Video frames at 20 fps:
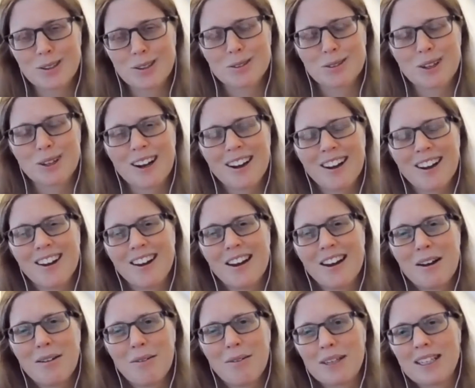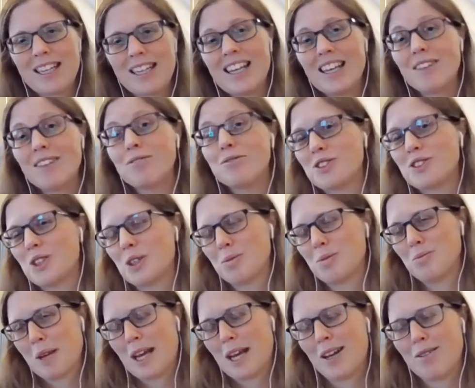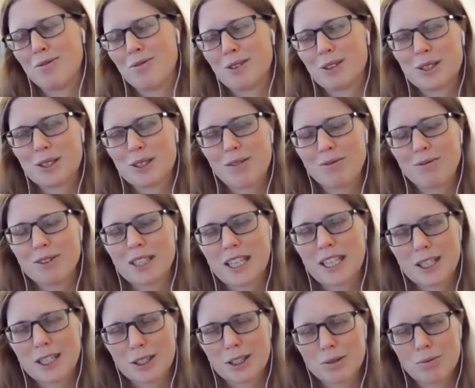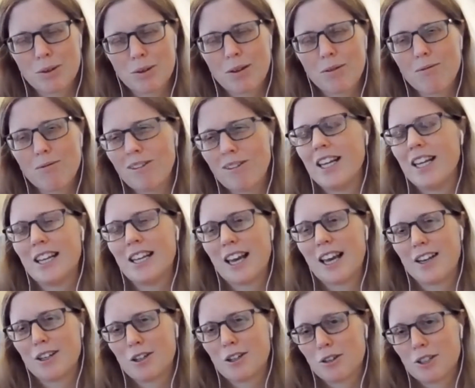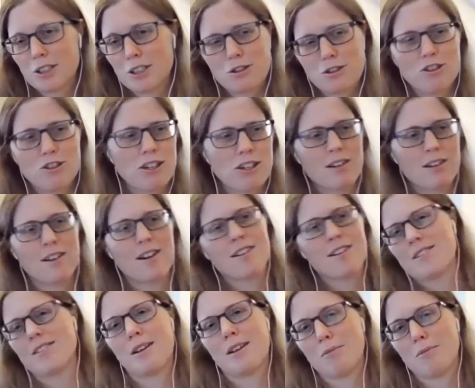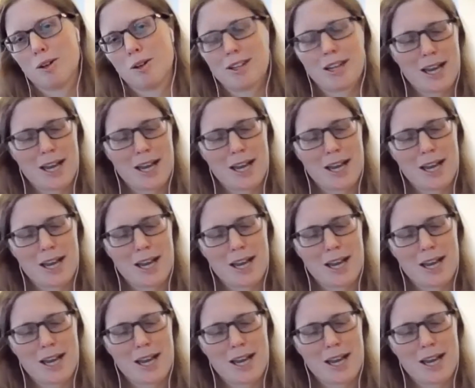who would gift me for several years with a week at a Christian summer